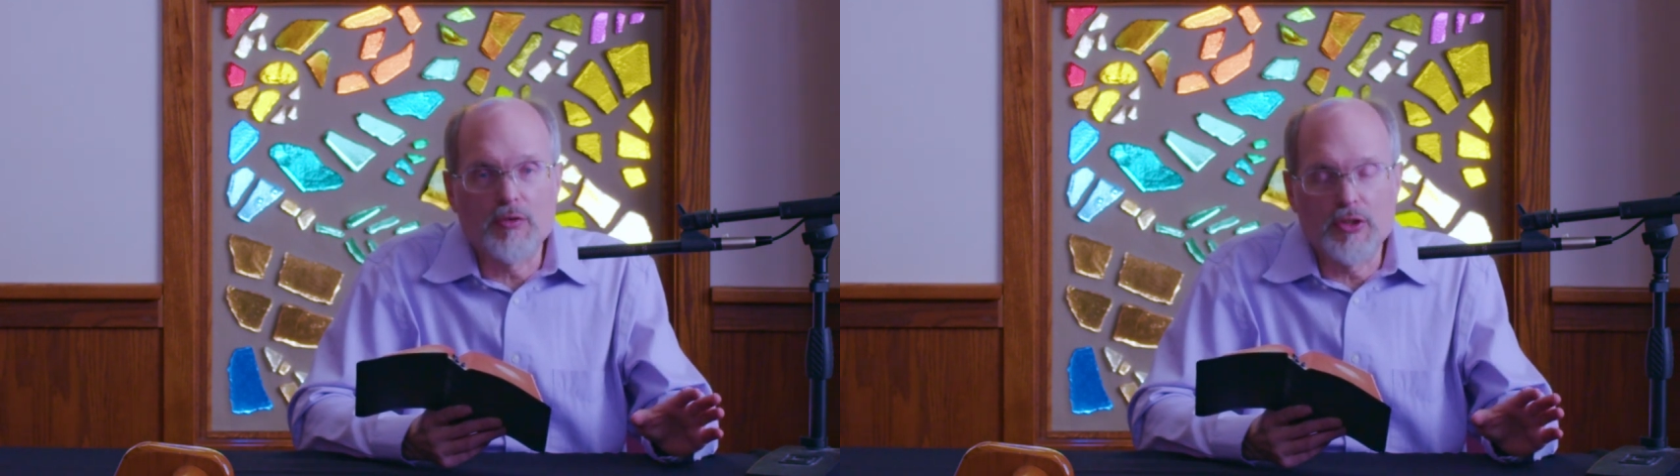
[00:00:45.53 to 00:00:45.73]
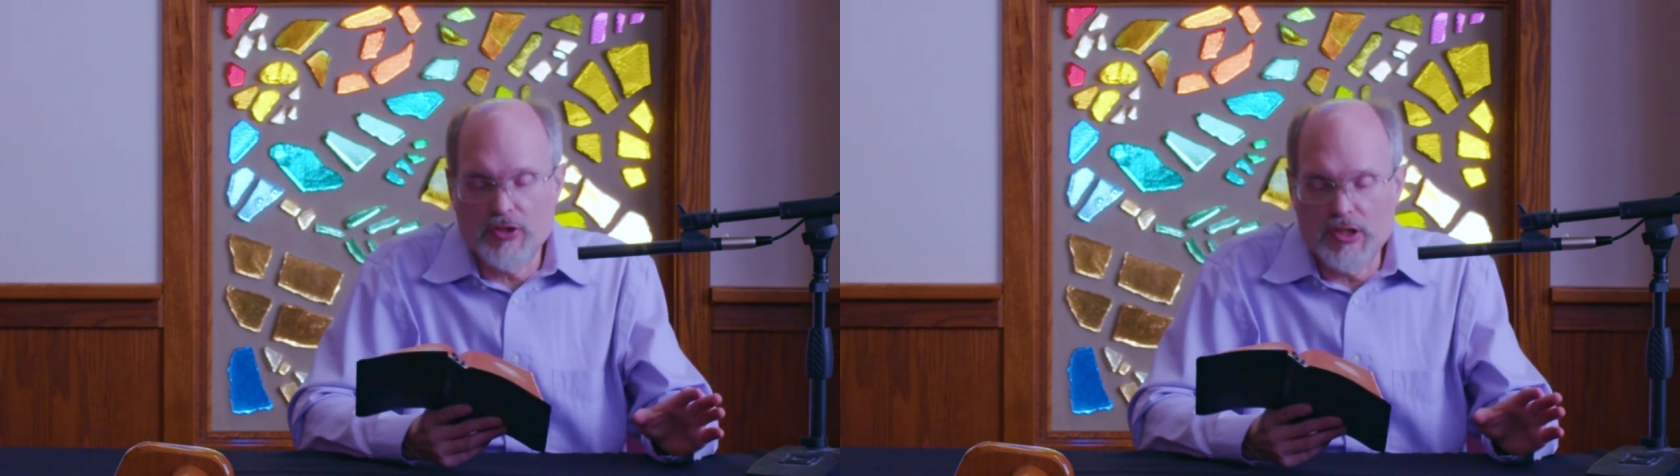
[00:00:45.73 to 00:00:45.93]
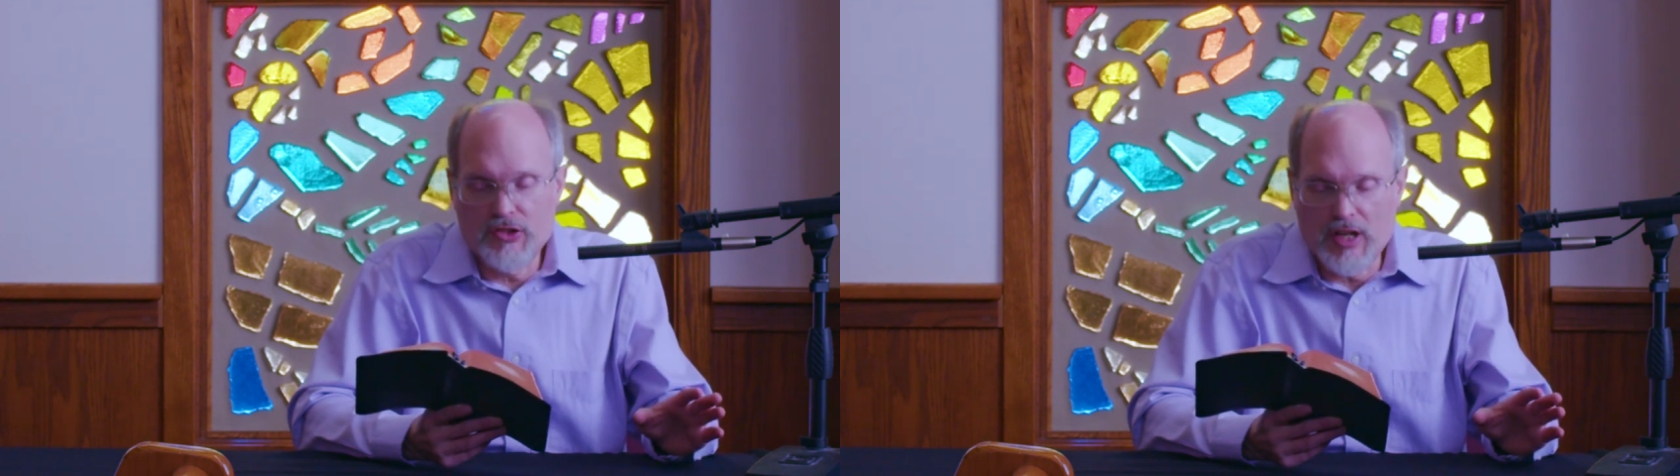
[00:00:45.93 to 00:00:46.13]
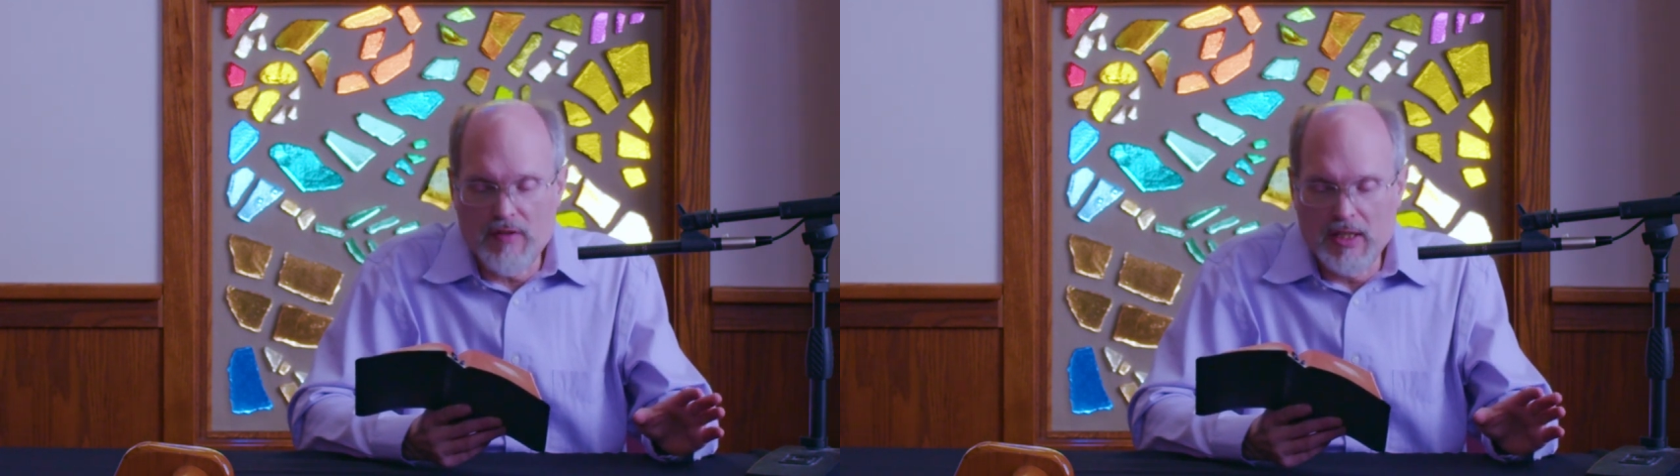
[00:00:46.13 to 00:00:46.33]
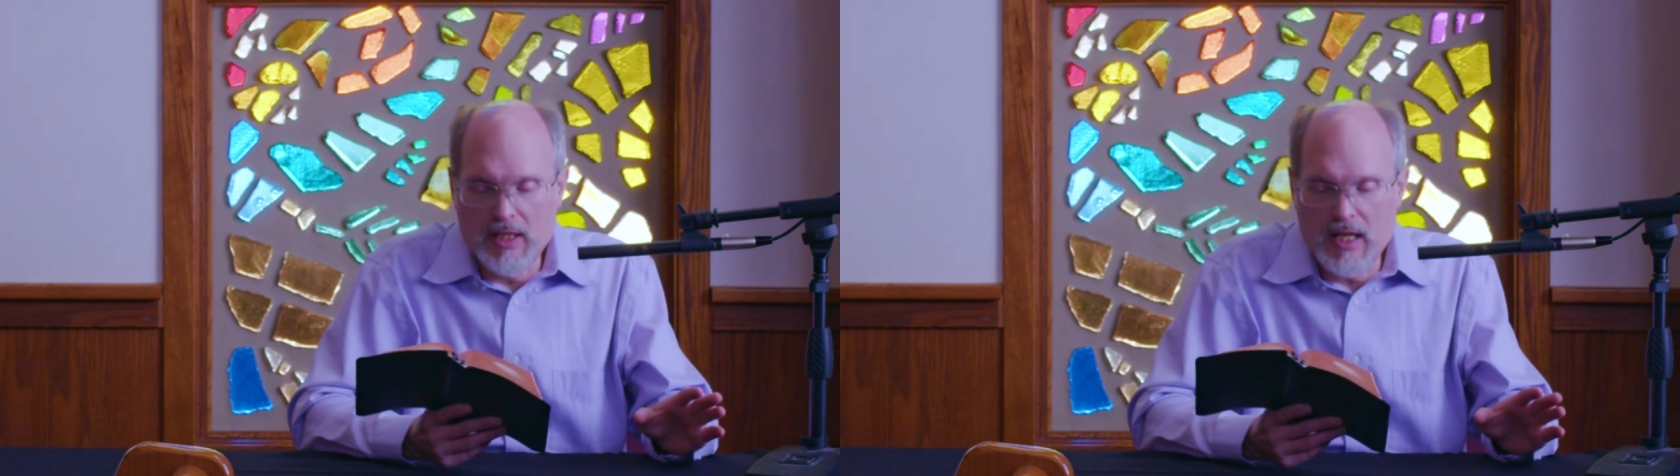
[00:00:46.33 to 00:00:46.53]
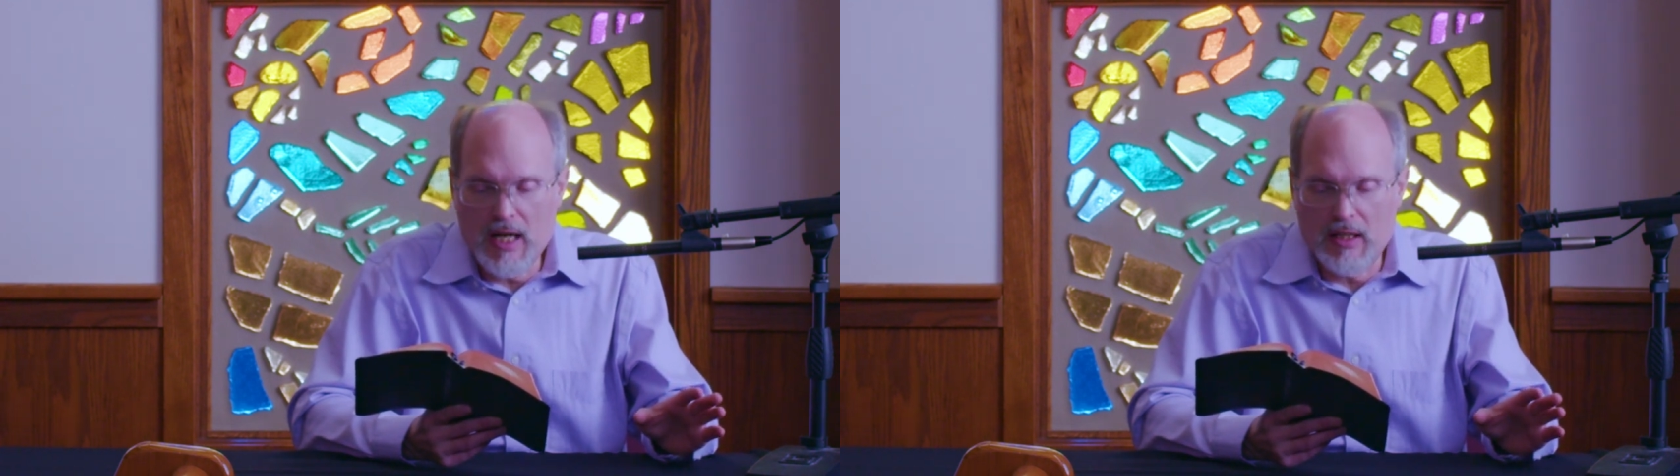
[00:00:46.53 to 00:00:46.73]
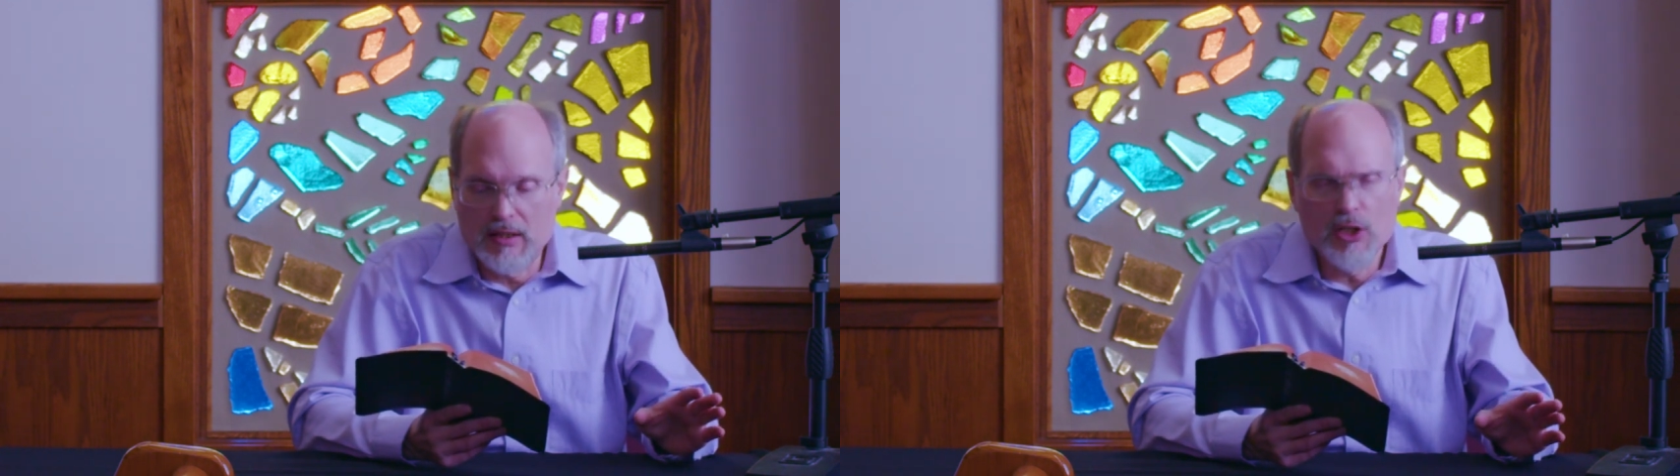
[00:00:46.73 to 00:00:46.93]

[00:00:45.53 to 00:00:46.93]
verses 7 and 8.